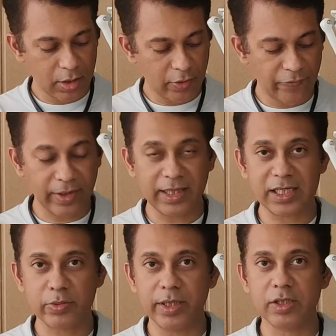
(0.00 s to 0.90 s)
Now
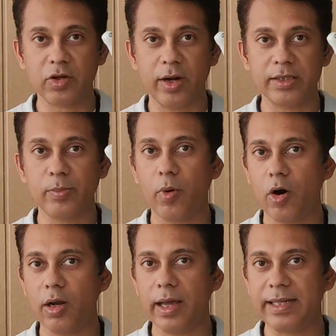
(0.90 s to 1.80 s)
that's why it is called the
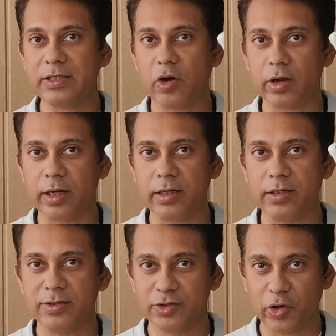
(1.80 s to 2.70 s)
ball and socket
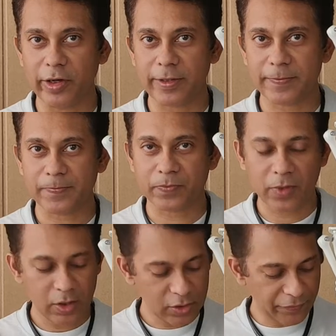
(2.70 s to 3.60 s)
joint.
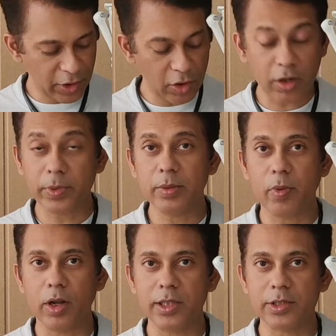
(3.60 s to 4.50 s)
So when you talk about the
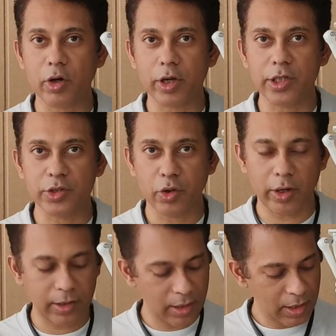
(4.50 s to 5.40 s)
ball and socket
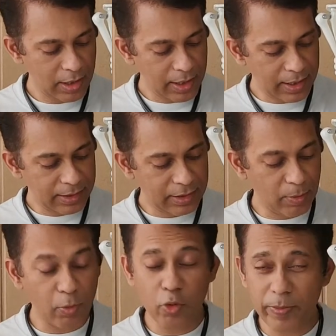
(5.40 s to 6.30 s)
joint,
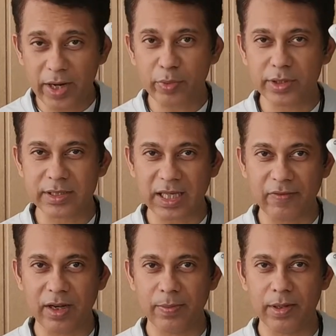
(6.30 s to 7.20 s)
the movement which is
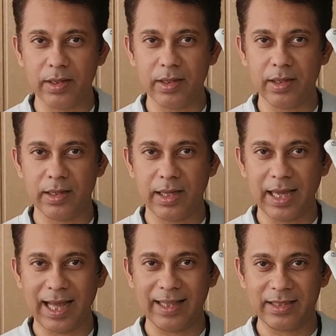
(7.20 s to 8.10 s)
available
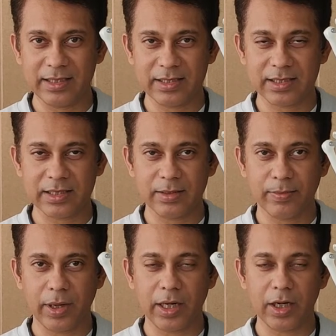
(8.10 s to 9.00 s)
at this
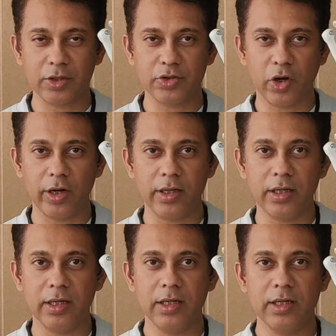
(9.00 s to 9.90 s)
particular
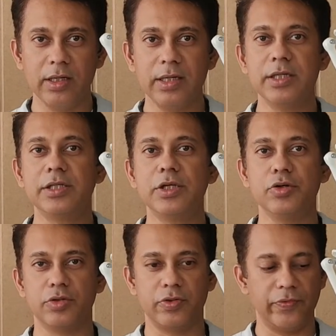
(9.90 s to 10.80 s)
joint is
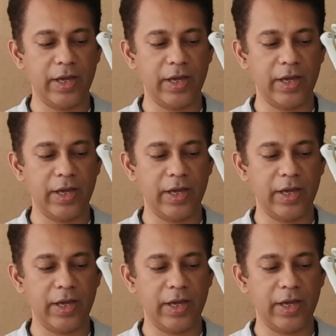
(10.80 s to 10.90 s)
huge.